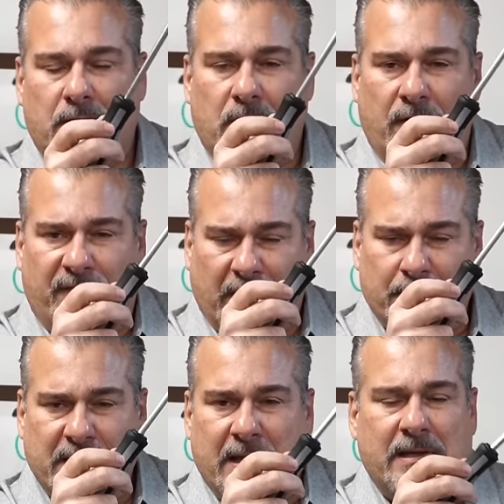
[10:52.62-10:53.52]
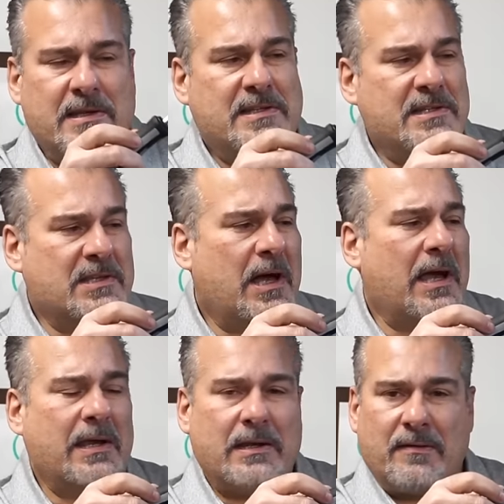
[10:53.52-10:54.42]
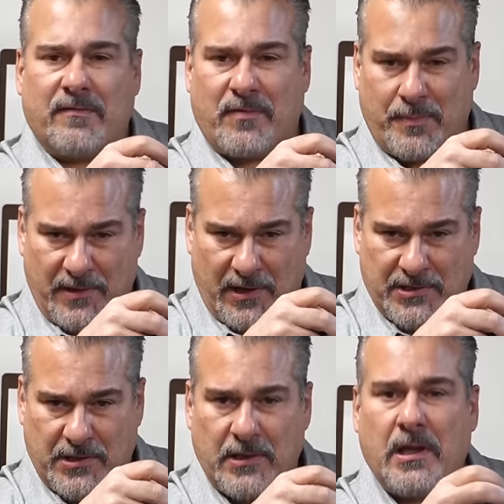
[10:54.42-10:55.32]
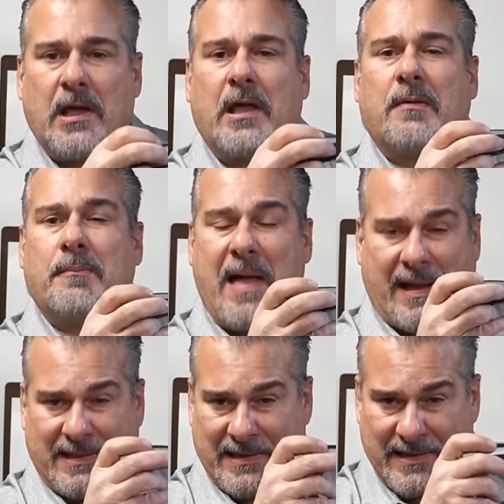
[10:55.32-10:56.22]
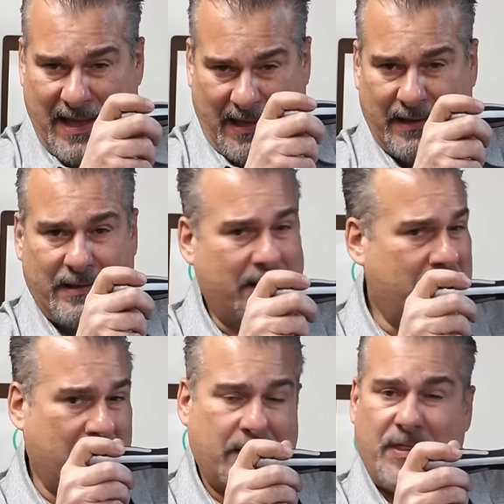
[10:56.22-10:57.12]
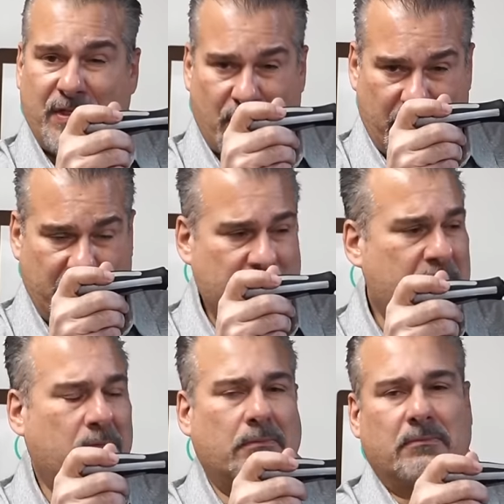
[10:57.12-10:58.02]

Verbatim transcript: A Phillips head is designed for production back in the day, in the, in the 30s,